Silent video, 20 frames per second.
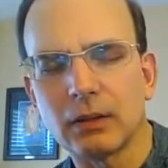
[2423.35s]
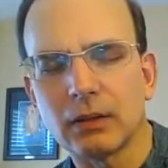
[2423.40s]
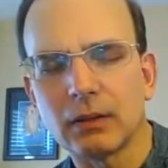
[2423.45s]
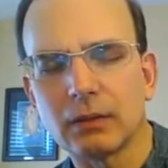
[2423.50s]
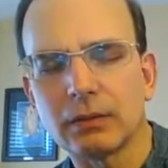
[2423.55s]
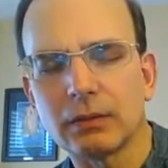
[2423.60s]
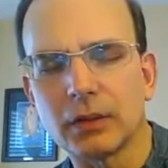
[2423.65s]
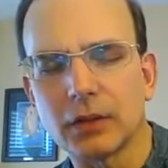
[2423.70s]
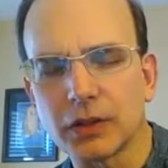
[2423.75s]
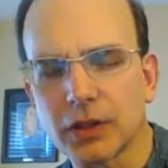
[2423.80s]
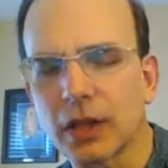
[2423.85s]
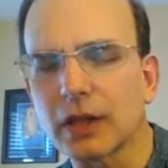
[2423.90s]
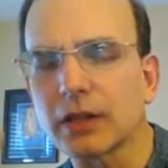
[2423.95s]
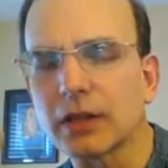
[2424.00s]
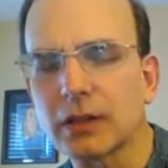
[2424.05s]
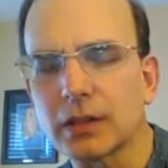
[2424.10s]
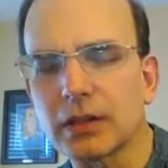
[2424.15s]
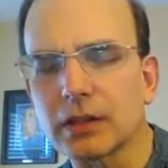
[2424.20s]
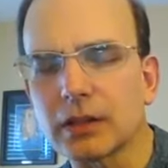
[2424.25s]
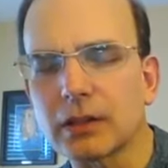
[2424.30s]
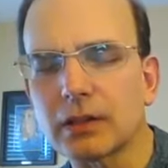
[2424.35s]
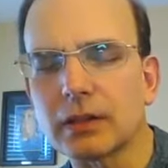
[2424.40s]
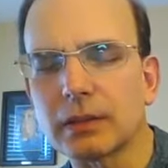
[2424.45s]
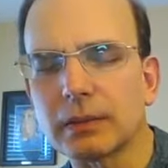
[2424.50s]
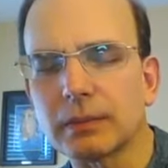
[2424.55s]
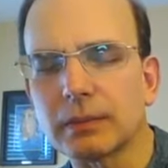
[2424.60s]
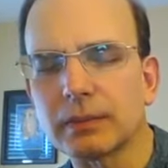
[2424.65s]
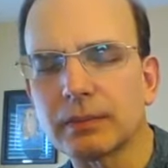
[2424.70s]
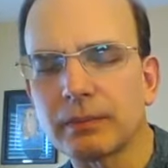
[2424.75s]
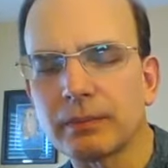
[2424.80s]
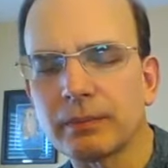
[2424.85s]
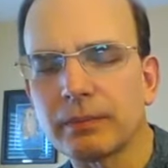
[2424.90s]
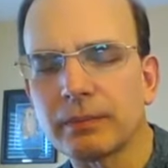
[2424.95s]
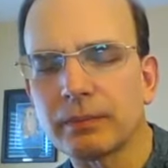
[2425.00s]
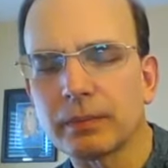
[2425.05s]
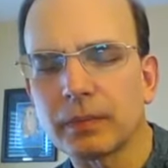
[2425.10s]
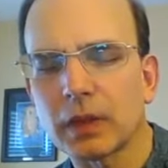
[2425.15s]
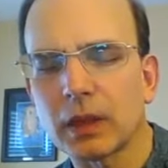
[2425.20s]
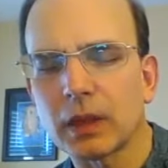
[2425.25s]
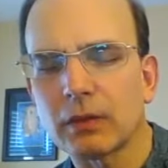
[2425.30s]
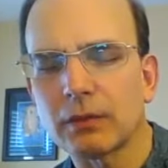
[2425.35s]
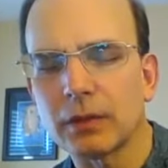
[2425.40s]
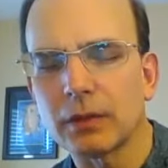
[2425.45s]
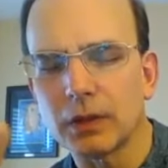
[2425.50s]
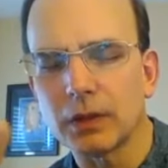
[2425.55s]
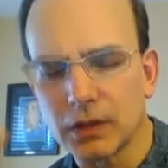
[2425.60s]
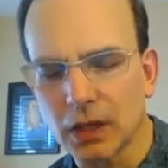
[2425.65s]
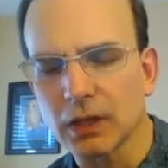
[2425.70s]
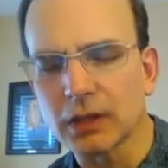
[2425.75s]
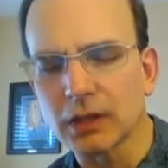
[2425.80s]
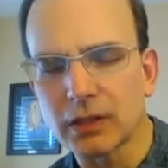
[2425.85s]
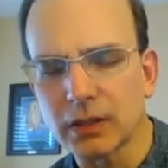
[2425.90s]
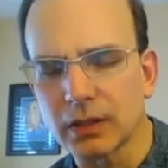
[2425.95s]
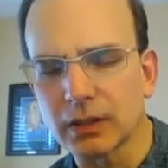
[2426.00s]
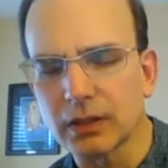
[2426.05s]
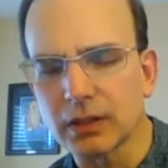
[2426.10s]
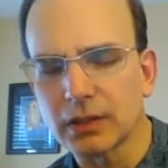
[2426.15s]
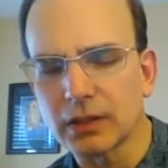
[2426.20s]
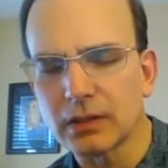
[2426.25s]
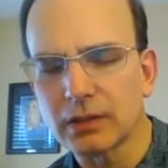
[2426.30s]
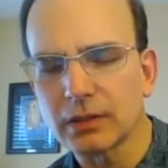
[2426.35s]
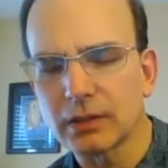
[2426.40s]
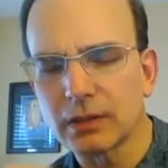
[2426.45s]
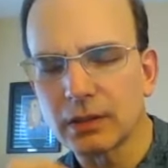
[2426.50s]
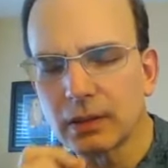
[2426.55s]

for justice for justice.